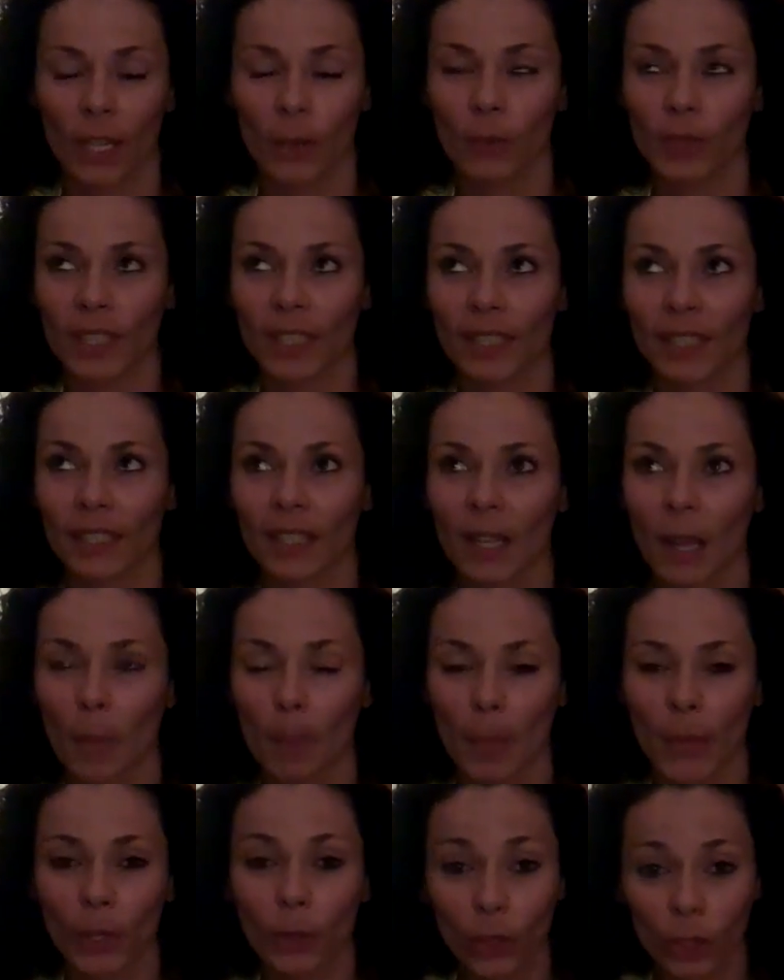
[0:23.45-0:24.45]
It was
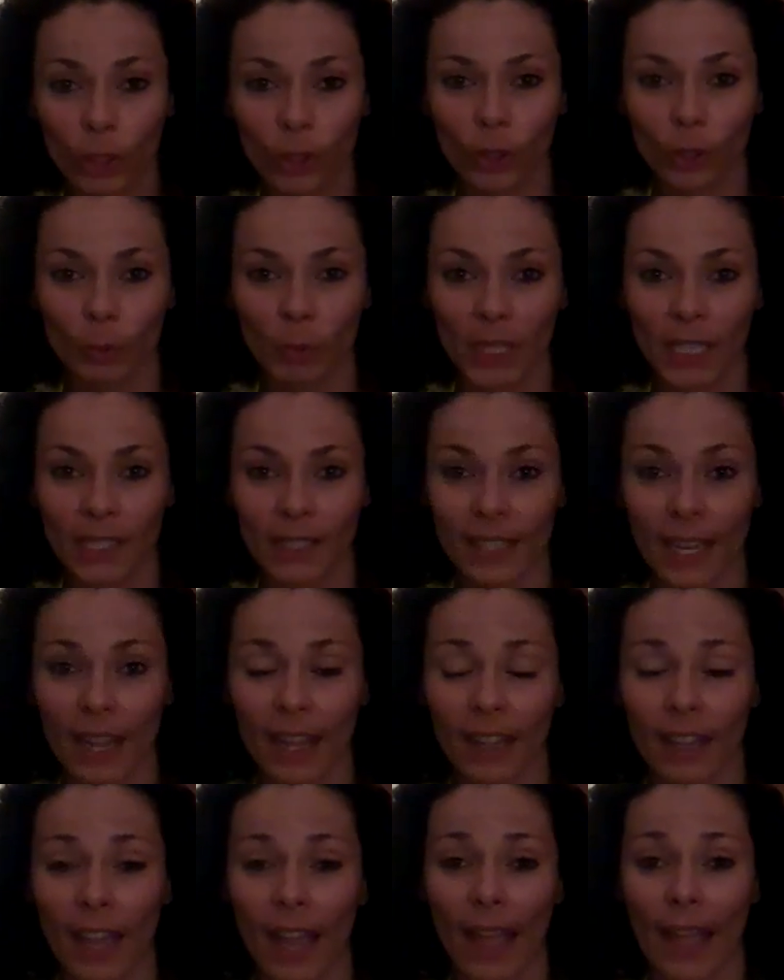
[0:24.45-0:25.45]
a miracle because I
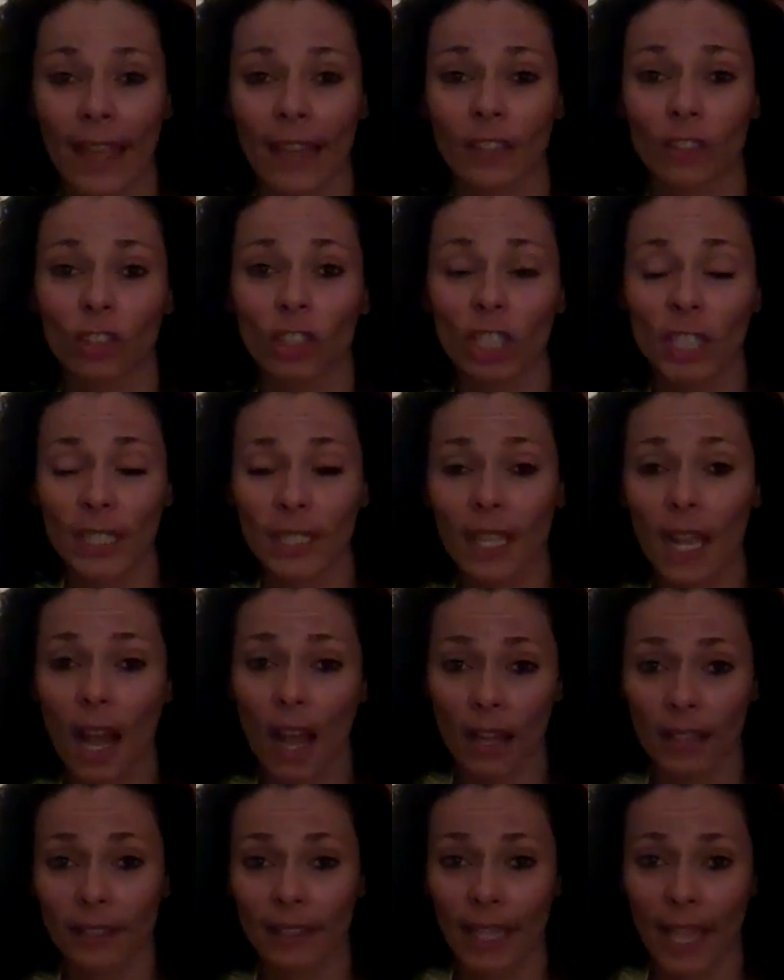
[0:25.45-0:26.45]
had I had just
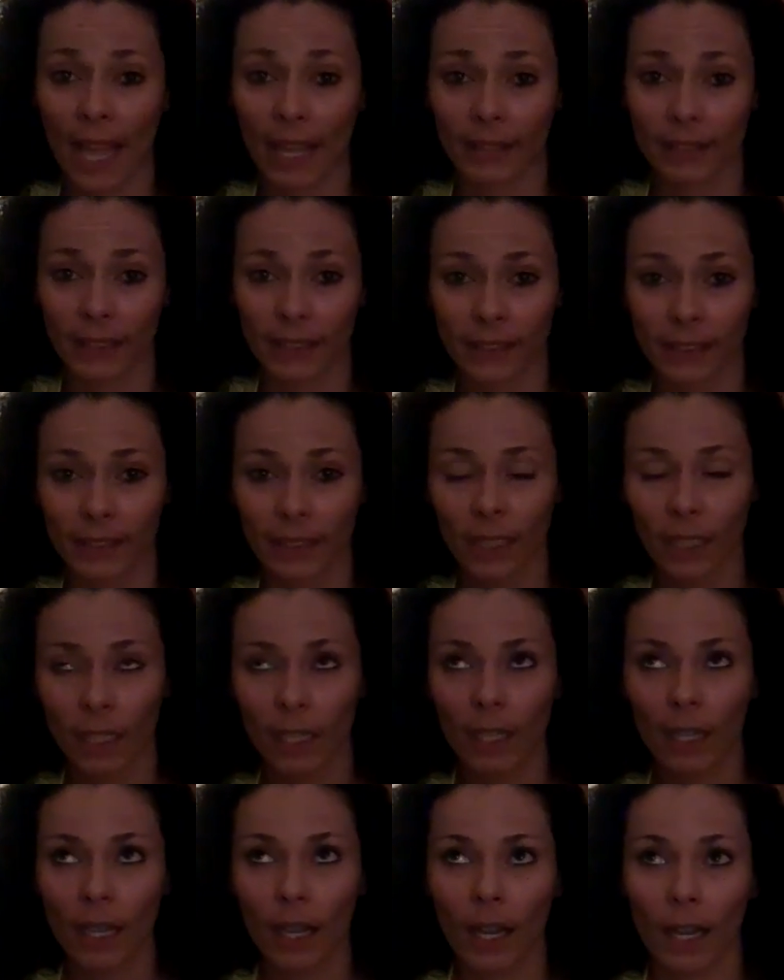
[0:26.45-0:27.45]
contacted
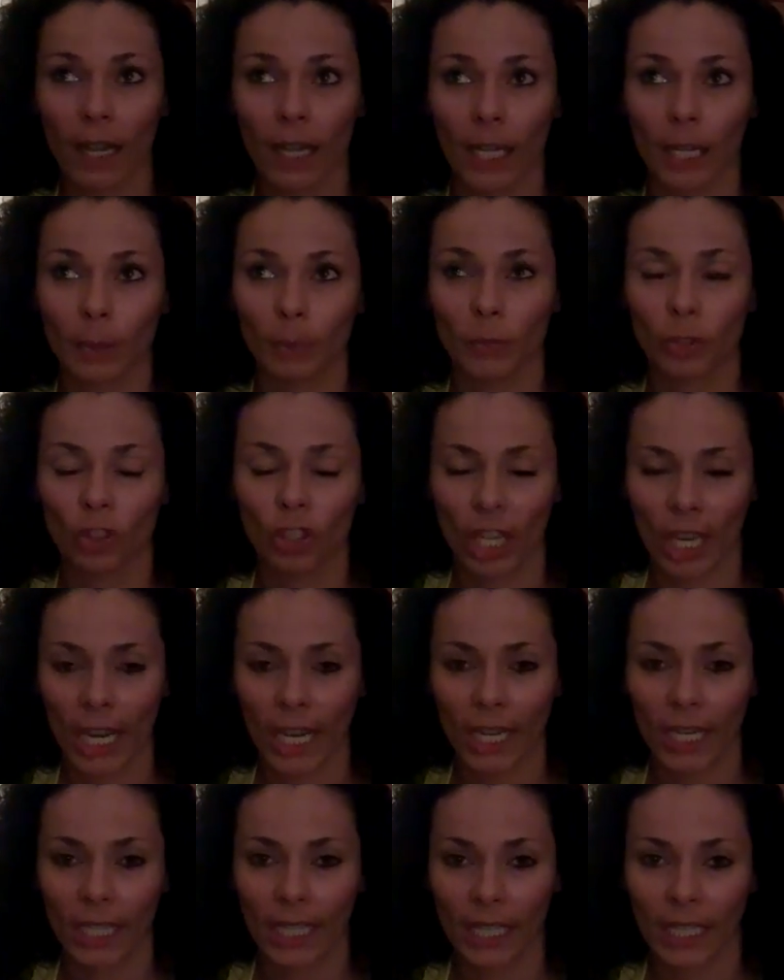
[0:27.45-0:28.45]
um,
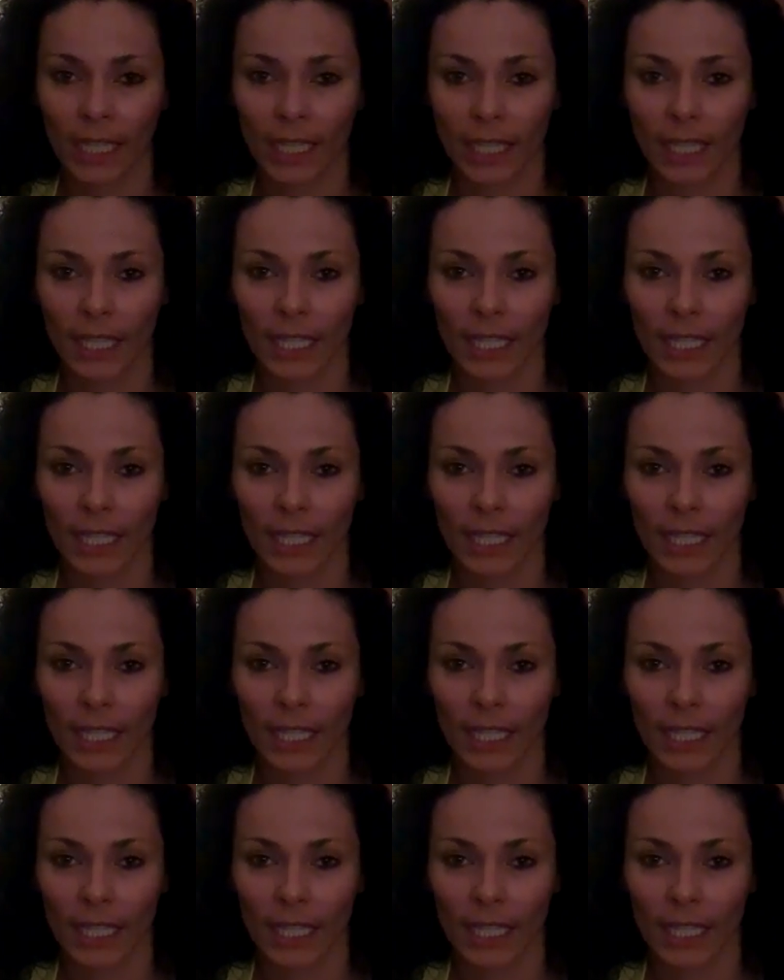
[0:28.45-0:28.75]
Jay